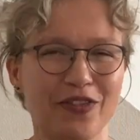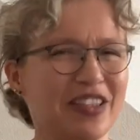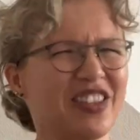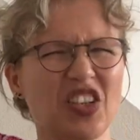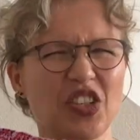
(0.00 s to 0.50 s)

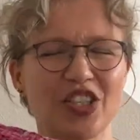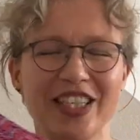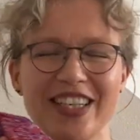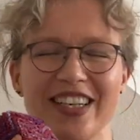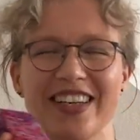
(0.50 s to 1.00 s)
It's not
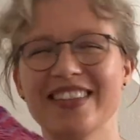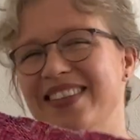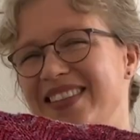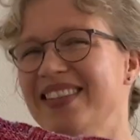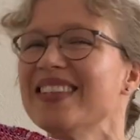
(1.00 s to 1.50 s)
cheating,
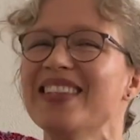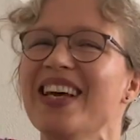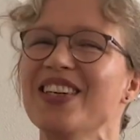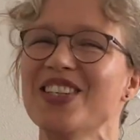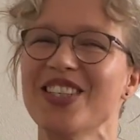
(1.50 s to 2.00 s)
it's
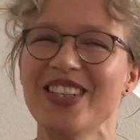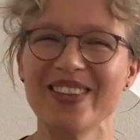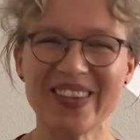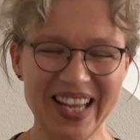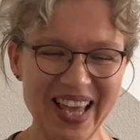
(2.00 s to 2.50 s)
intentional.
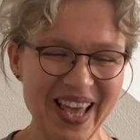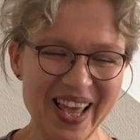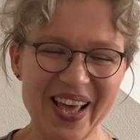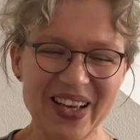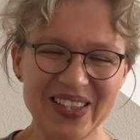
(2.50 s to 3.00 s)

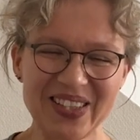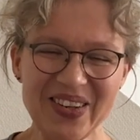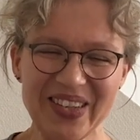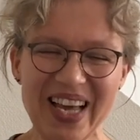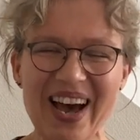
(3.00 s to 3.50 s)
So
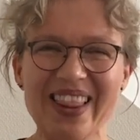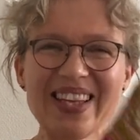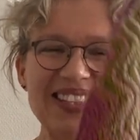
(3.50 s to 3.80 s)
yeah, this